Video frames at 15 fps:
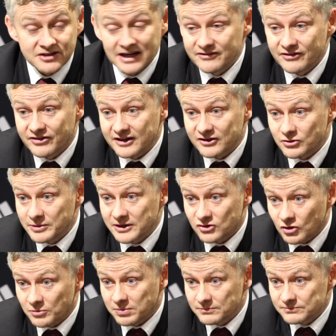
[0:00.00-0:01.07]
everything to be a
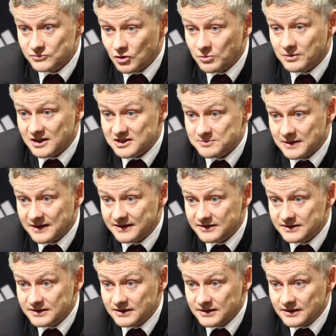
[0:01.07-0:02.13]
top class
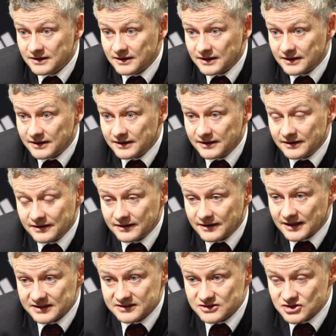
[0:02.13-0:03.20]
player.
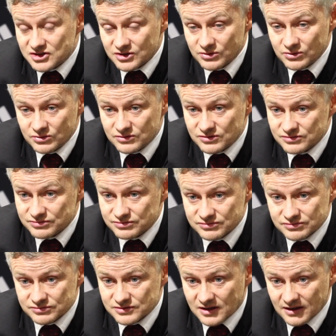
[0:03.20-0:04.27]
Attitude,
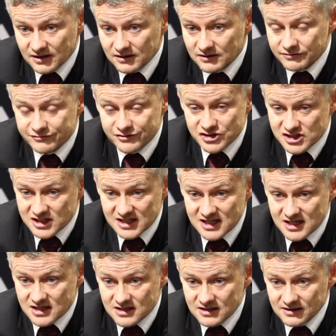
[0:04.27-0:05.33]
skill,
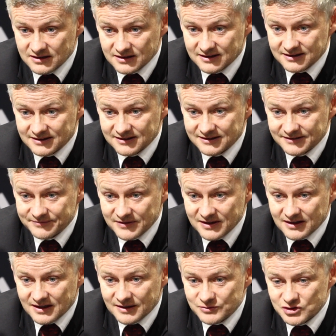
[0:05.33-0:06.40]
physique,
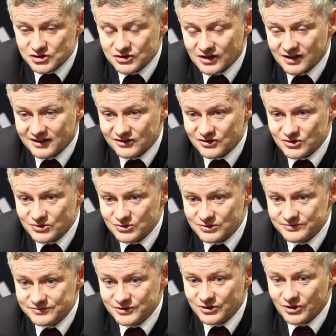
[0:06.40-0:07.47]
just trying to,
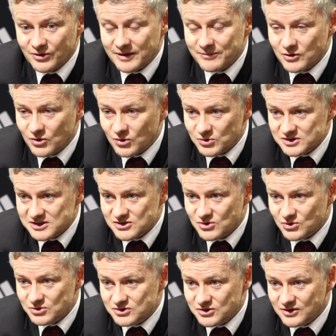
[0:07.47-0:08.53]
you know, them goals he
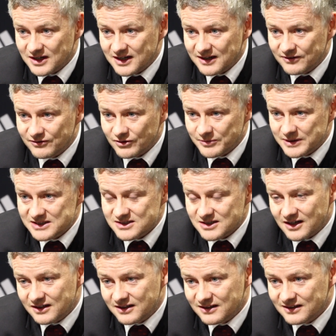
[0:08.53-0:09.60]
scores today from
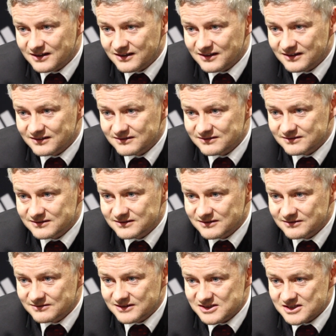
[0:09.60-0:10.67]
inside the
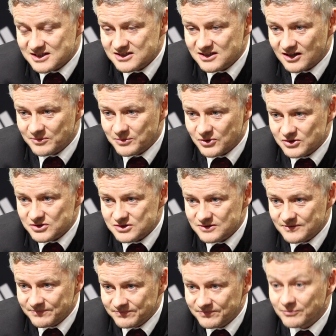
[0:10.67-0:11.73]
6-yard box,
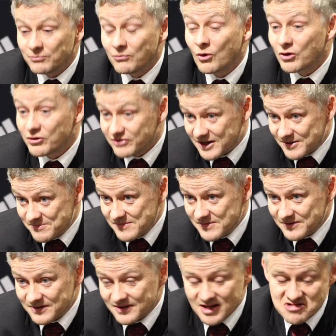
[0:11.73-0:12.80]
more of them,
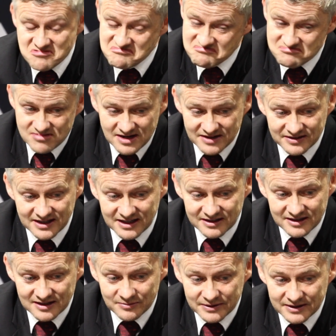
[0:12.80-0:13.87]

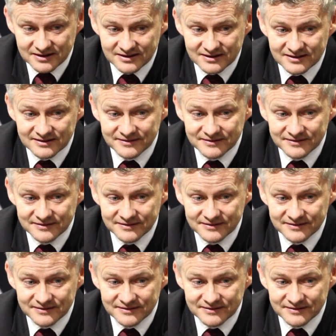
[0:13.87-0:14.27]
then he'll be